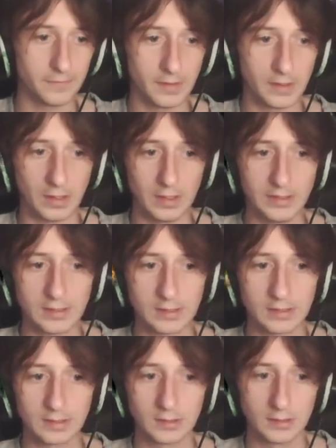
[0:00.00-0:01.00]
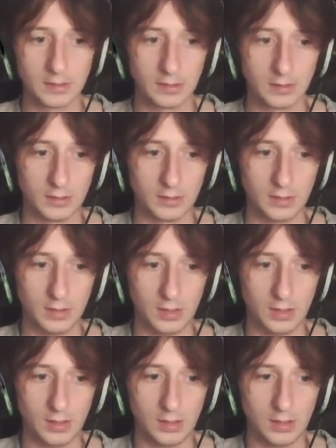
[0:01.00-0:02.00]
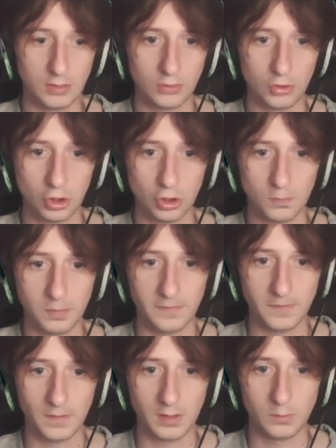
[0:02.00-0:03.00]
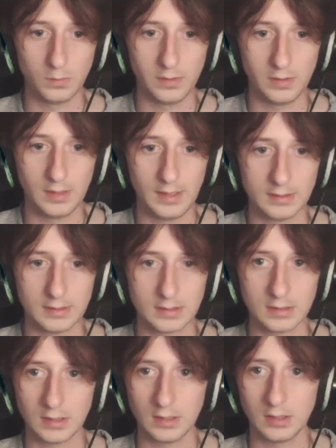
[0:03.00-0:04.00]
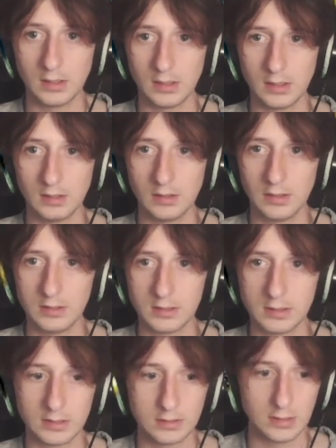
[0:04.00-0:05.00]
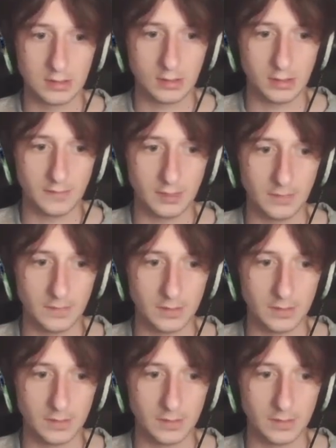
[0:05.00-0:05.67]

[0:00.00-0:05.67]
for the night. You should be fine with that. These lot have nearly